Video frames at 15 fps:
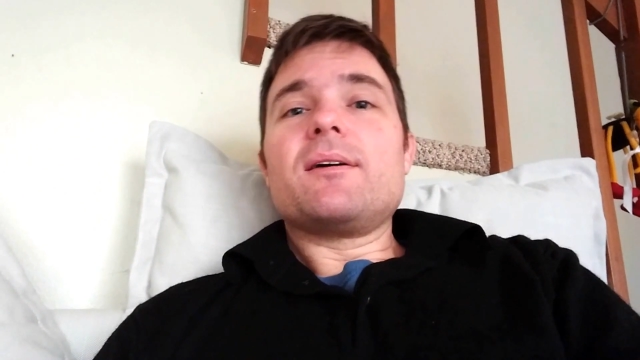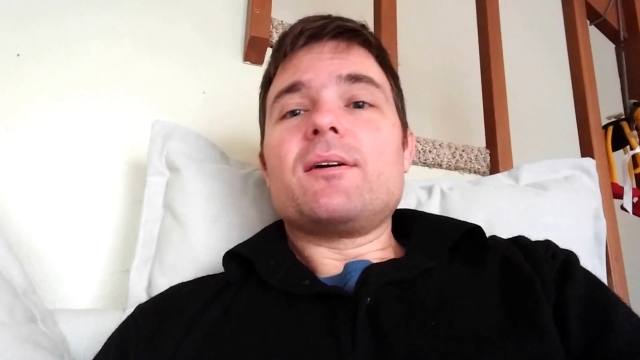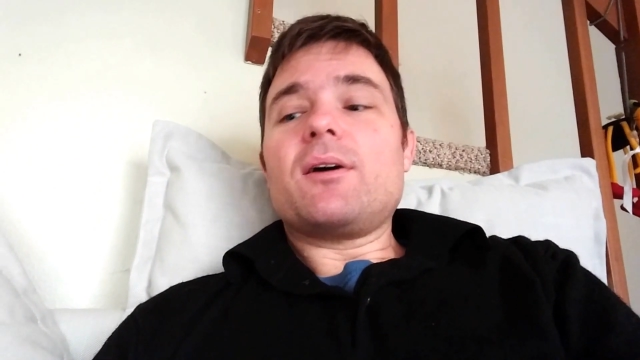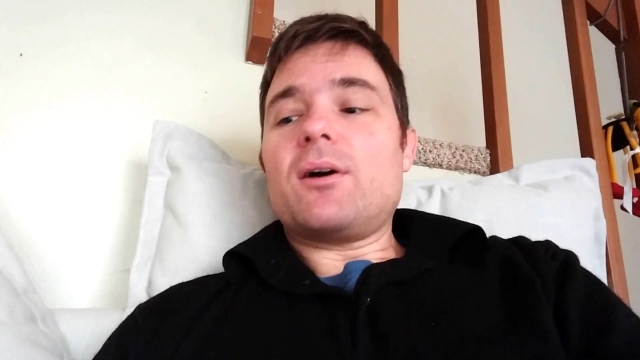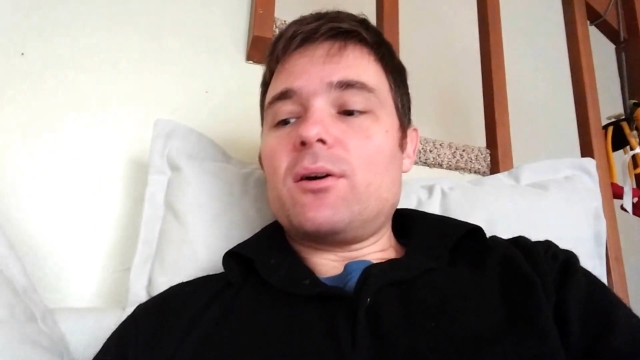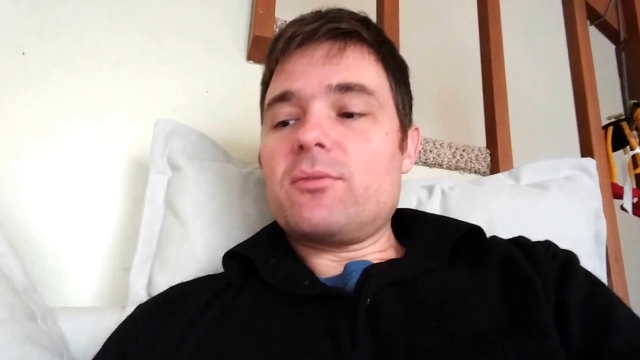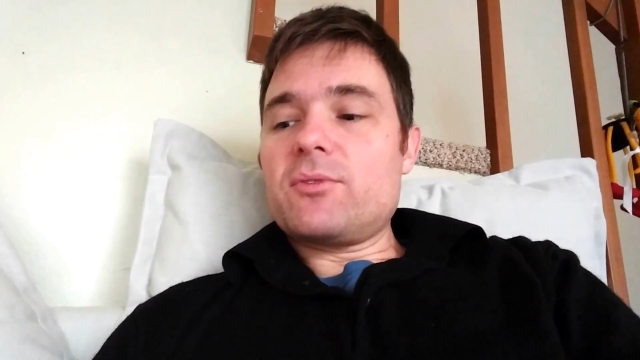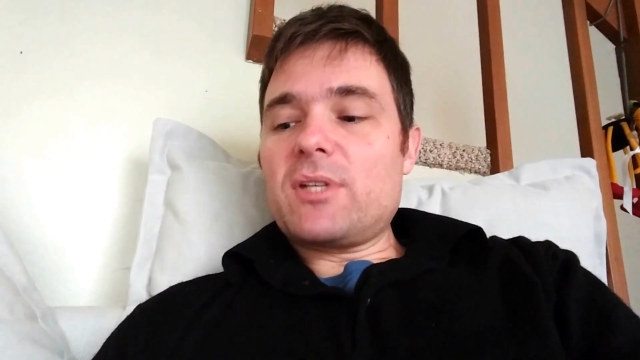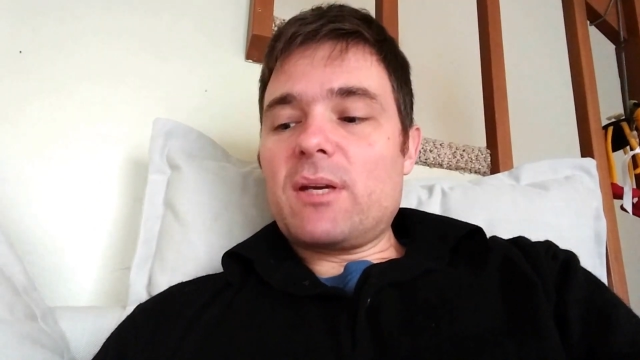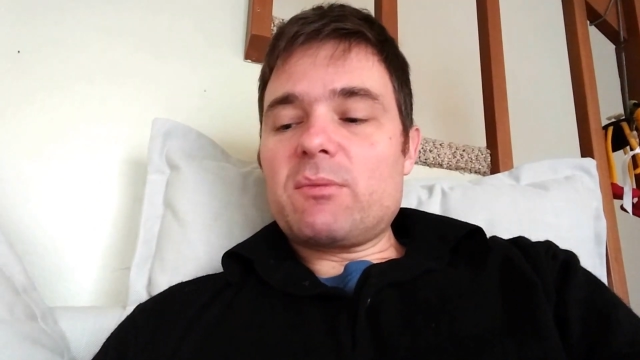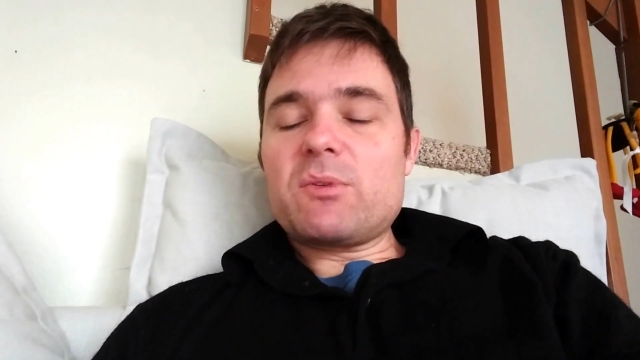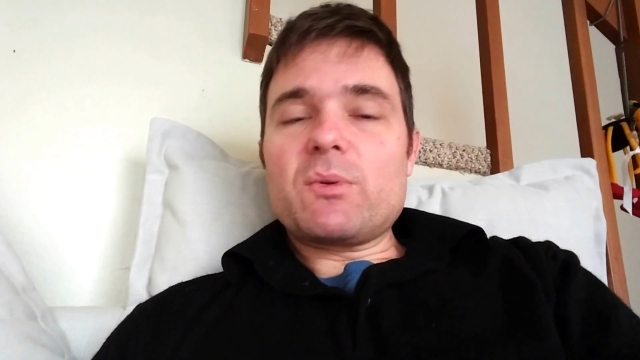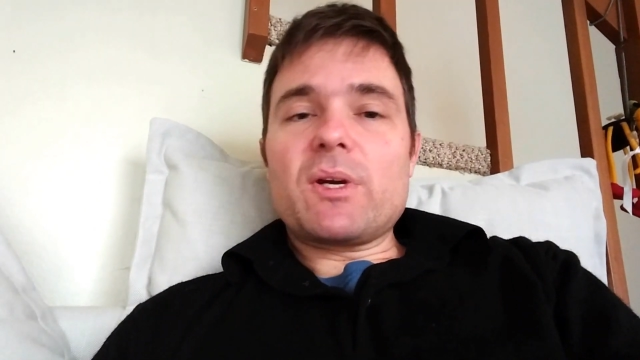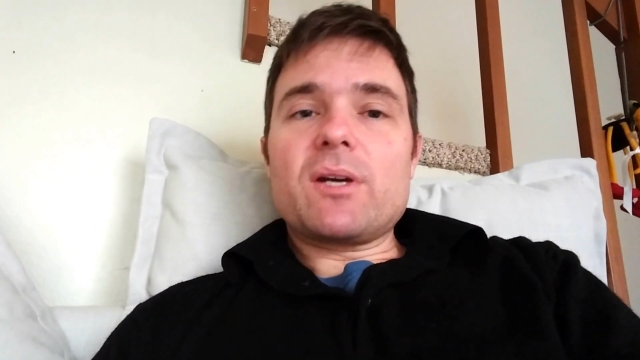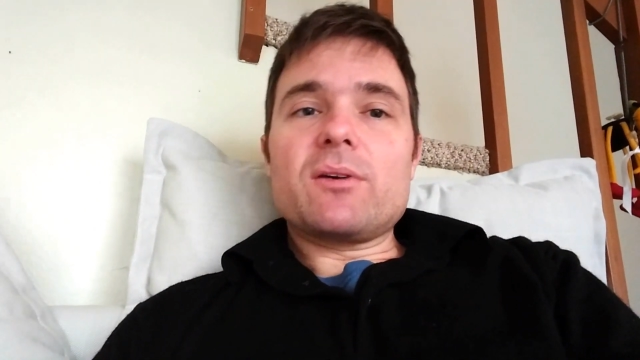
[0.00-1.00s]
of
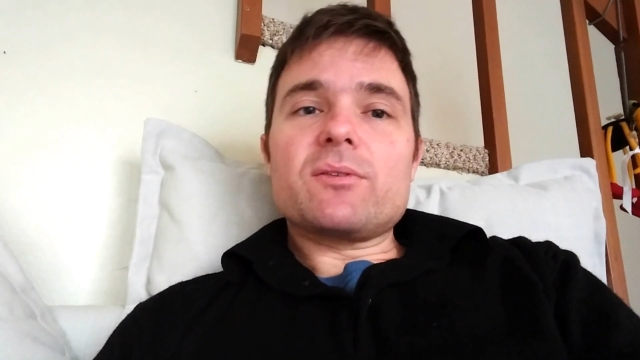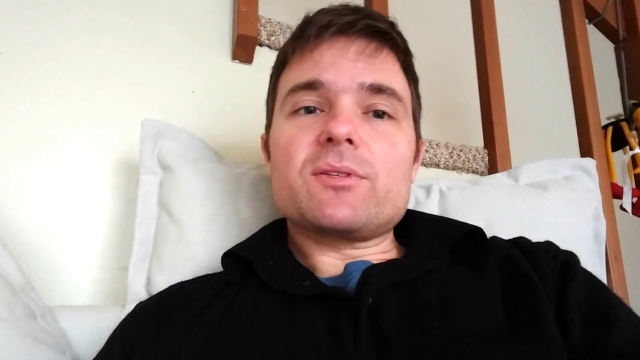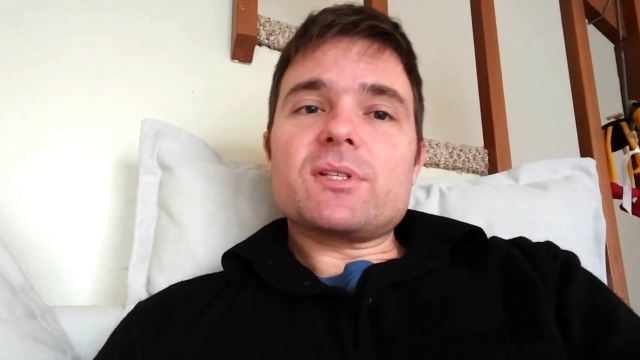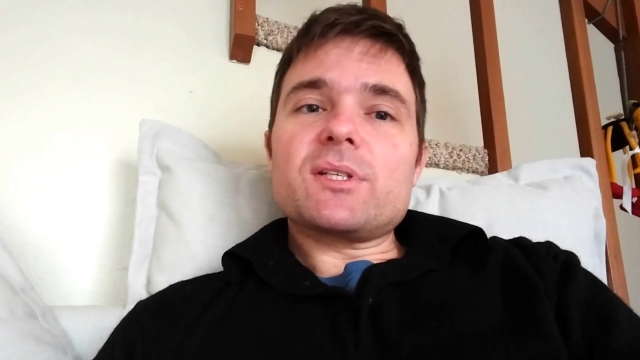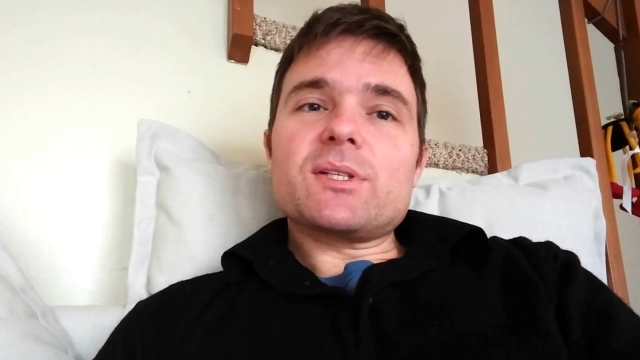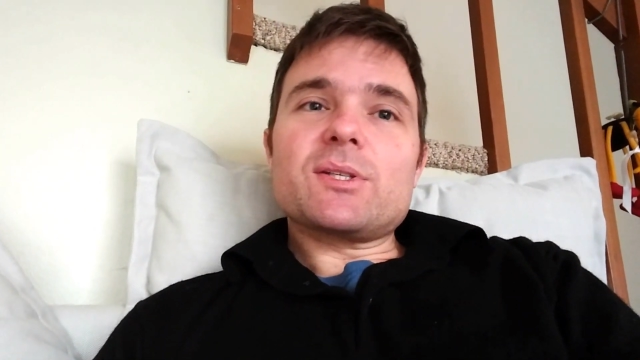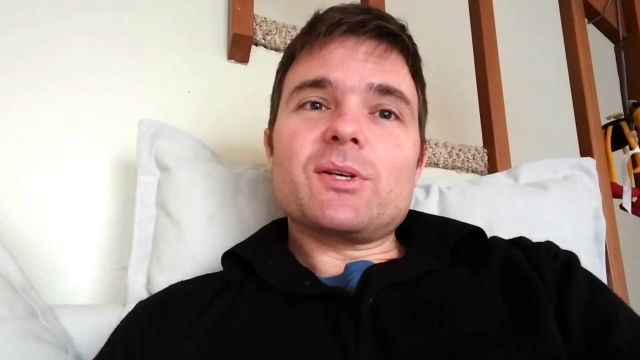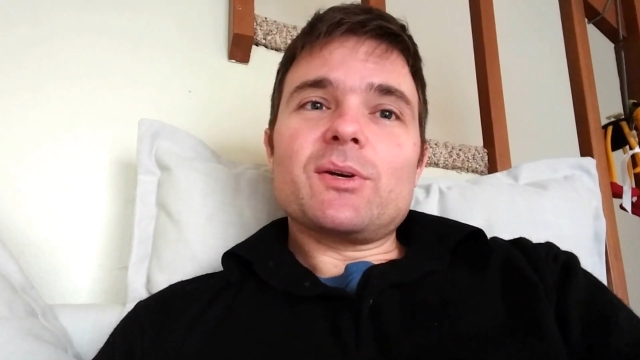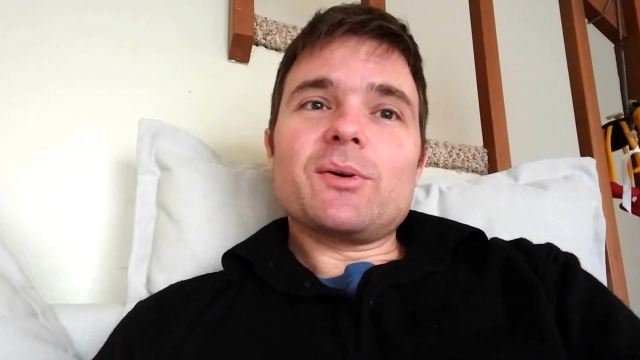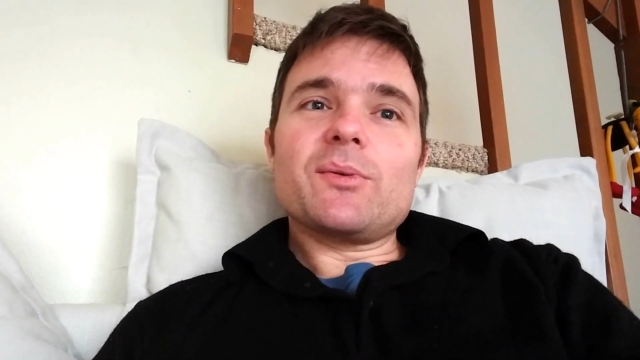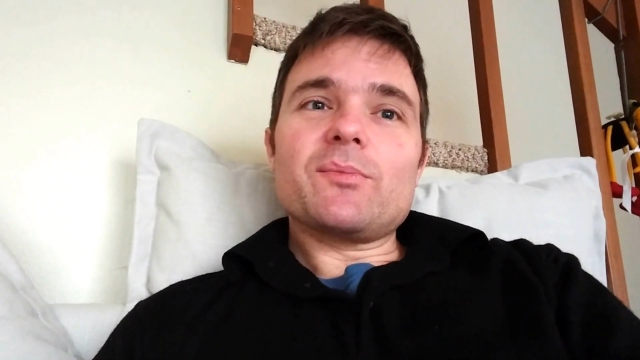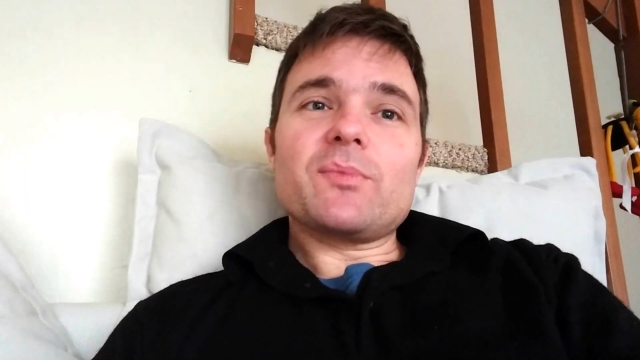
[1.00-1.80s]
James Rickards is